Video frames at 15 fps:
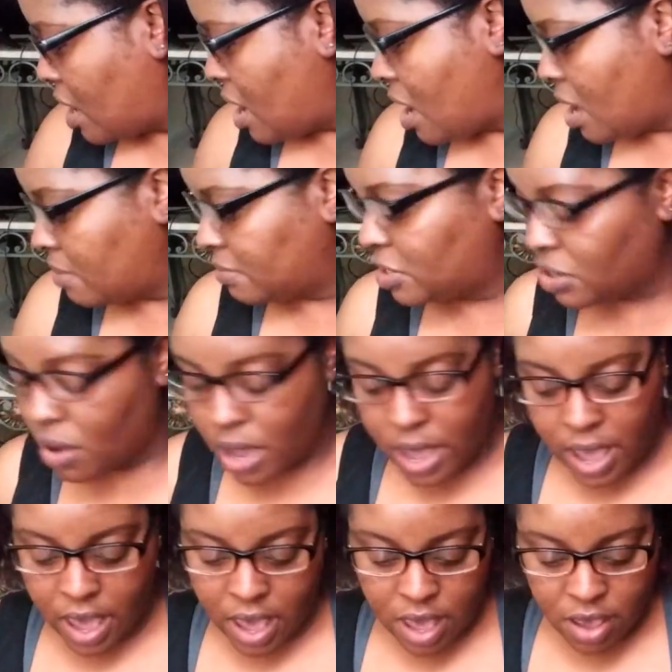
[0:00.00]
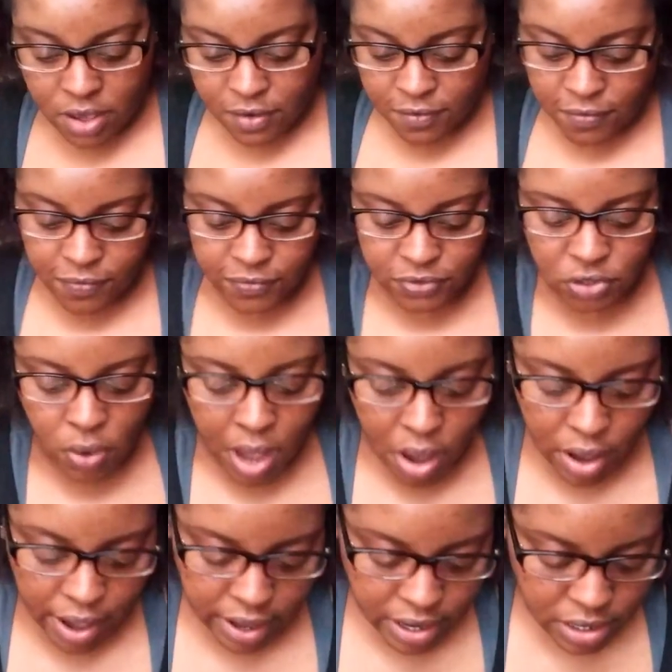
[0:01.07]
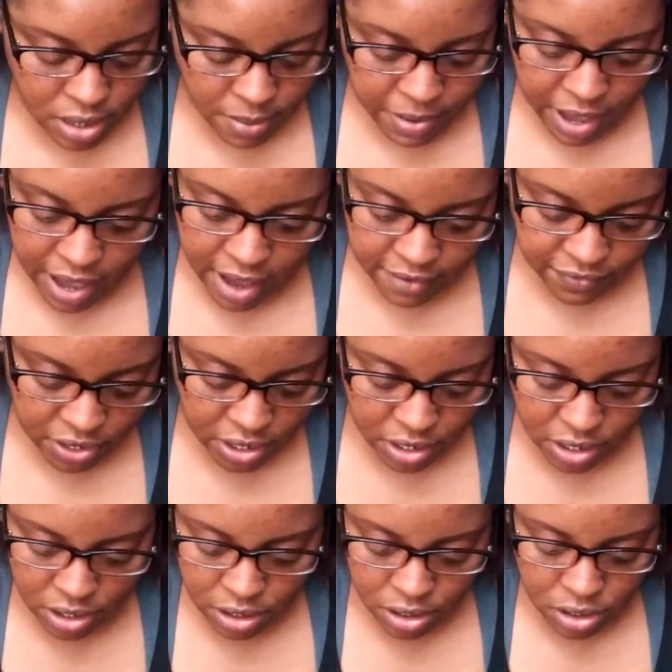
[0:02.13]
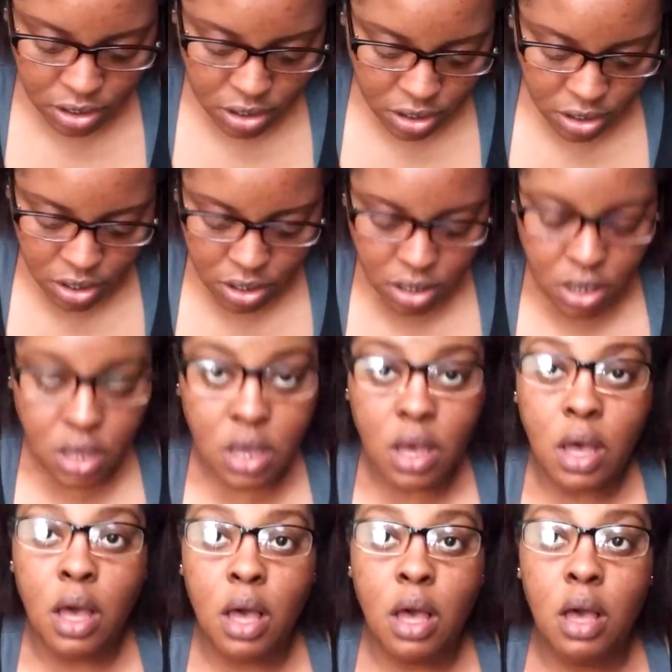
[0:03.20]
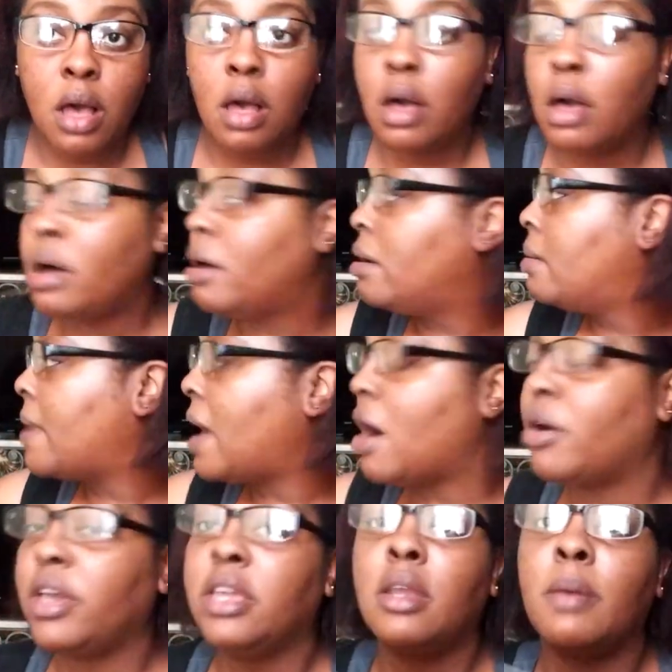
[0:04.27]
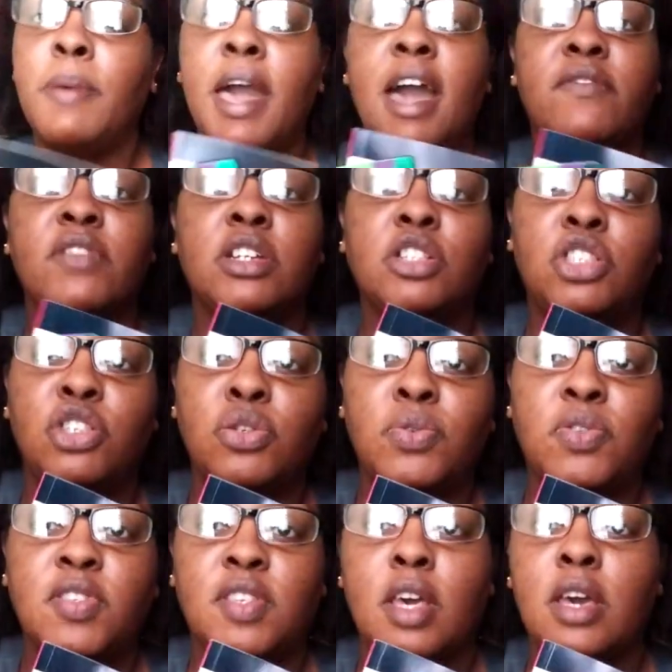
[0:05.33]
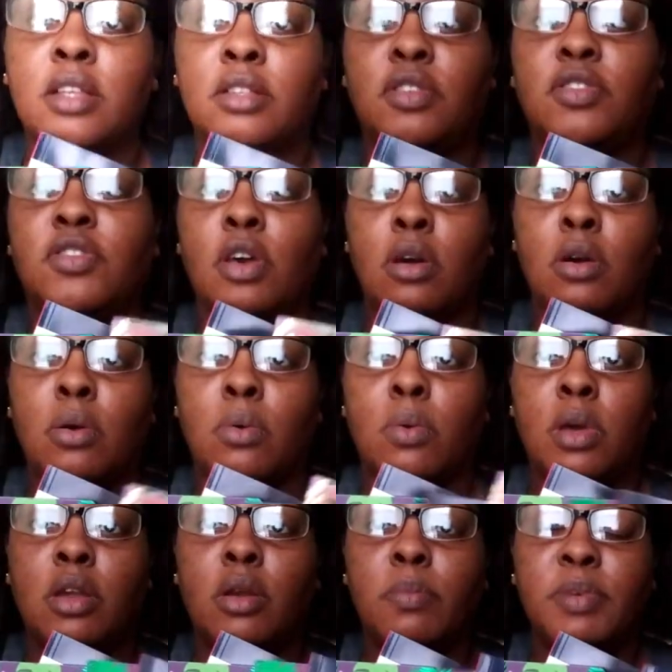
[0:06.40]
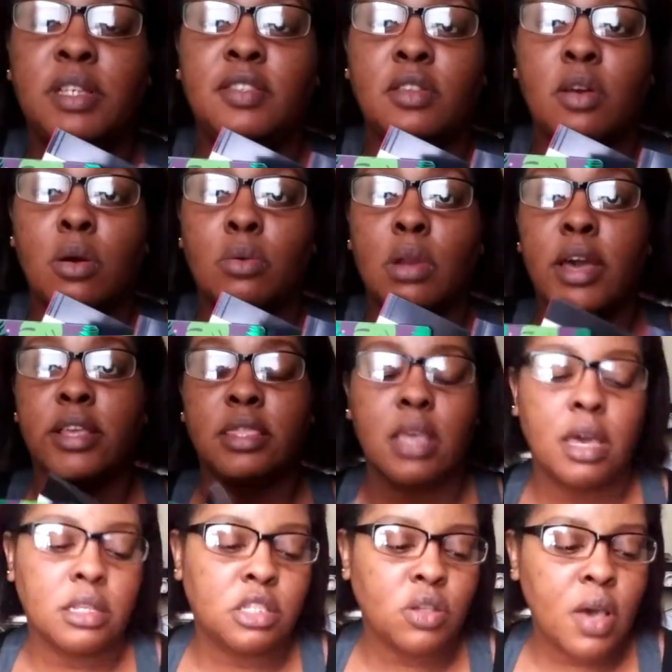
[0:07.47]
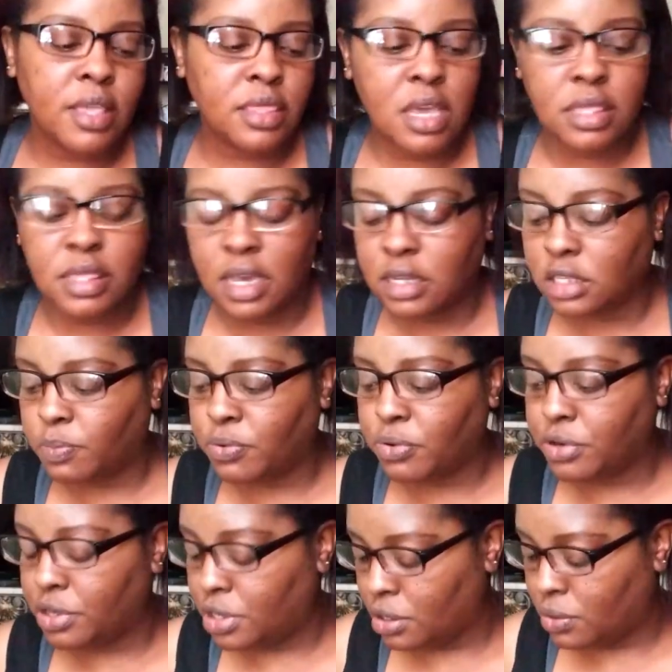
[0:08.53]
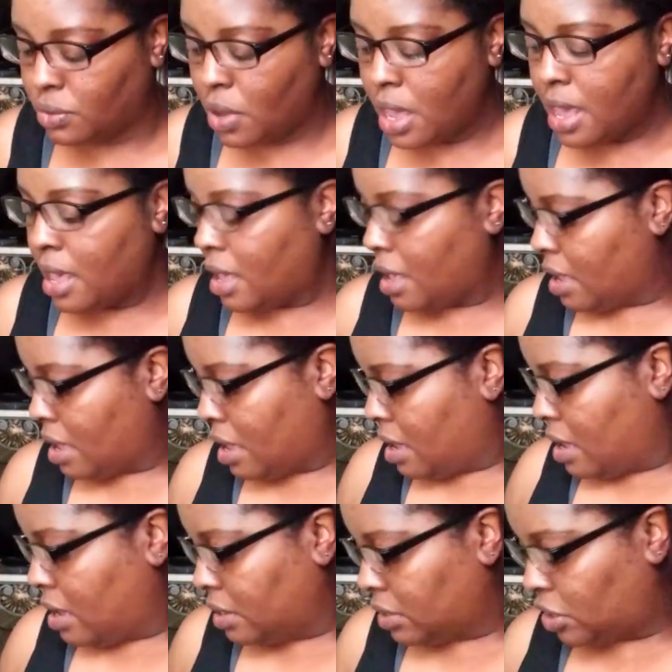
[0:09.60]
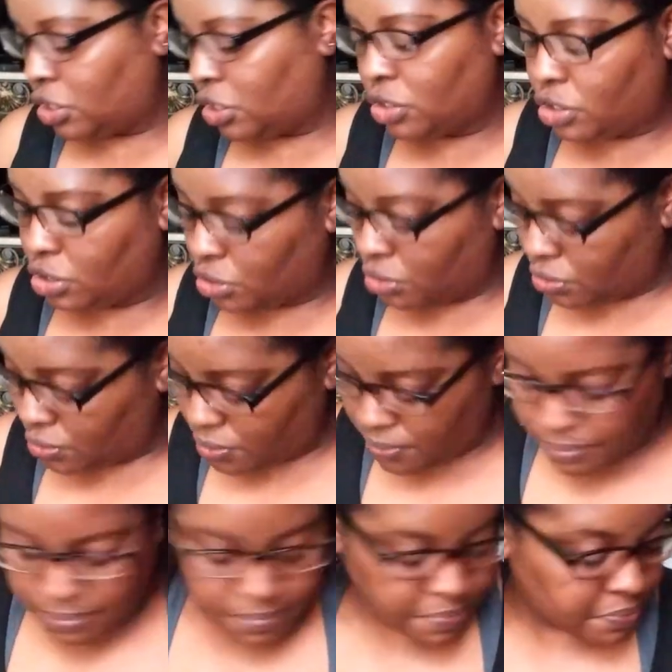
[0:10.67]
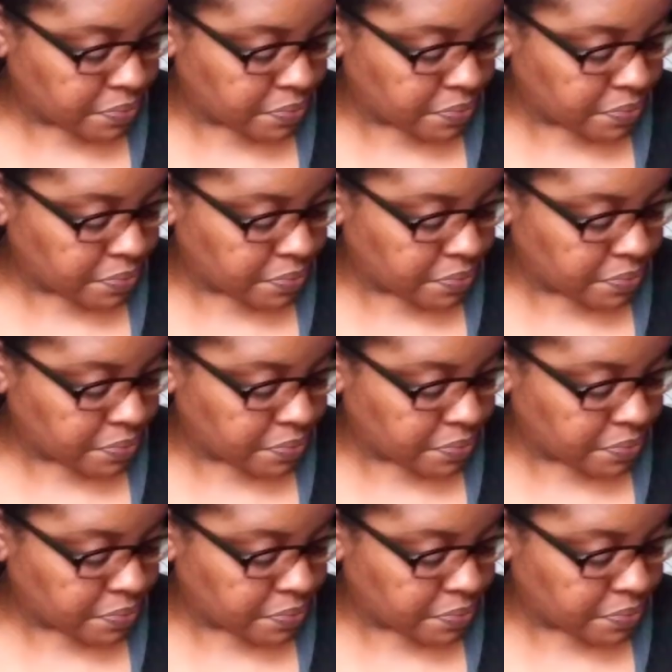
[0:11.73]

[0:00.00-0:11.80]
Um, so I have, so I'll end up having, um, I'll end up having two sets. So it'll be sold like that. So I think that's pretty cute to do.